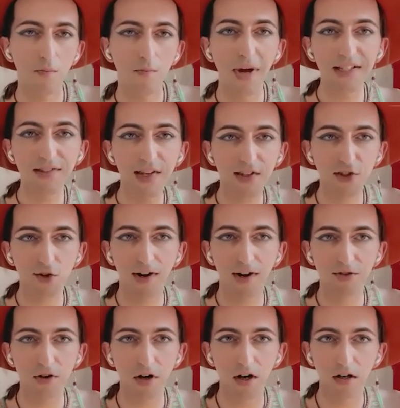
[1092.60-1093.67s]
metadata
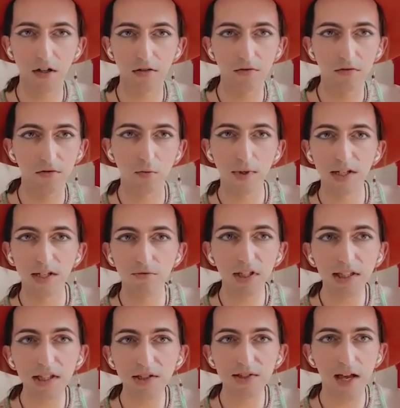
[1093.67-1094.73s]
renderer, we
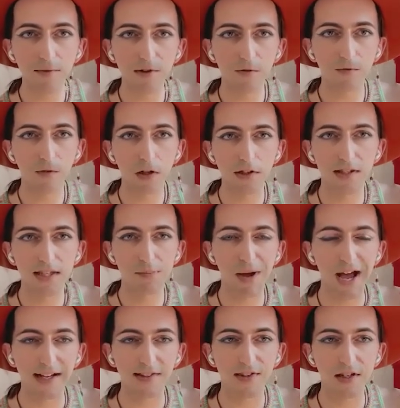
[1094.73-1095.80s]
really just have to follow this
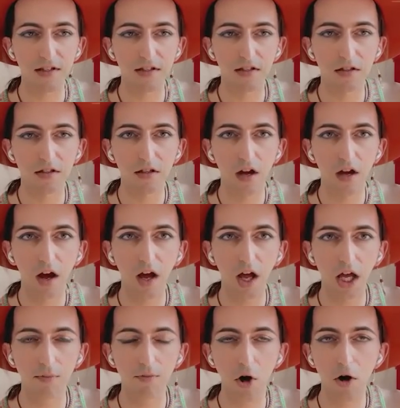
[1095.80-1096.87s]
pattern
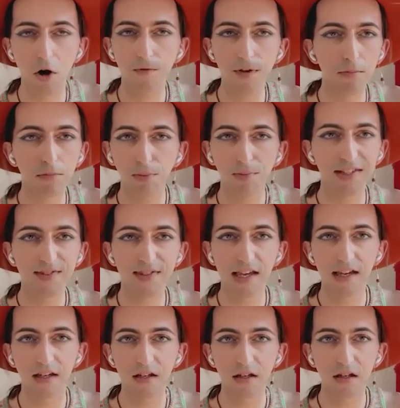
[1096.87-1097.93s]
of
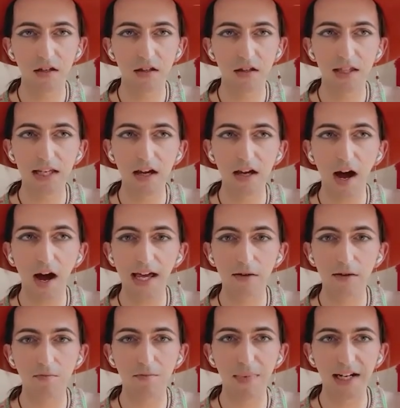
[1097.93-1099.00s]
implementing the
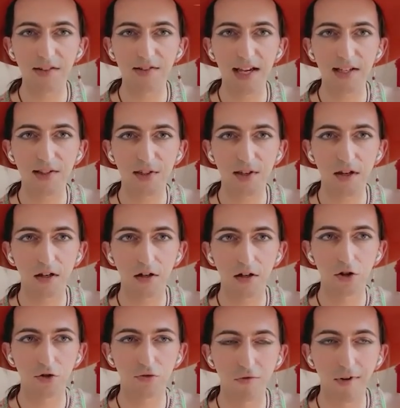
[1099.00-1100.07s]
iMetadata
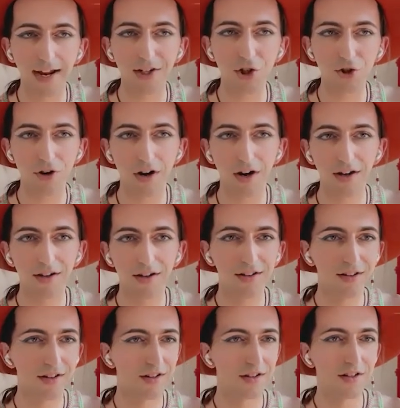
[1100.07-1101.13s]
renderer
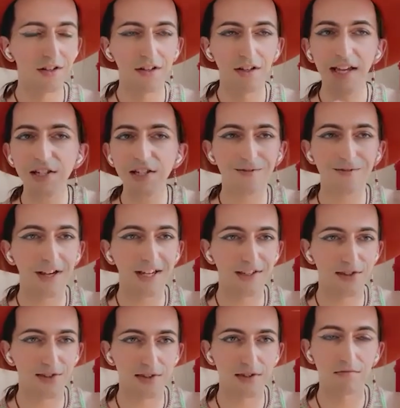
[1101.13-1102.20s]

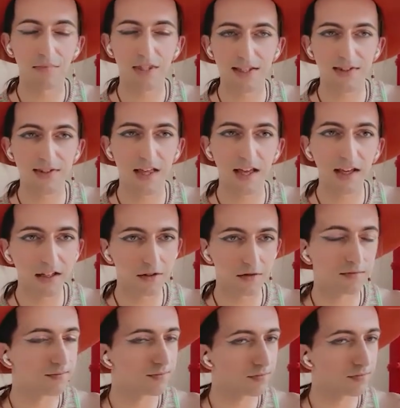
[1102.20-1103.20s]
interface, this thing.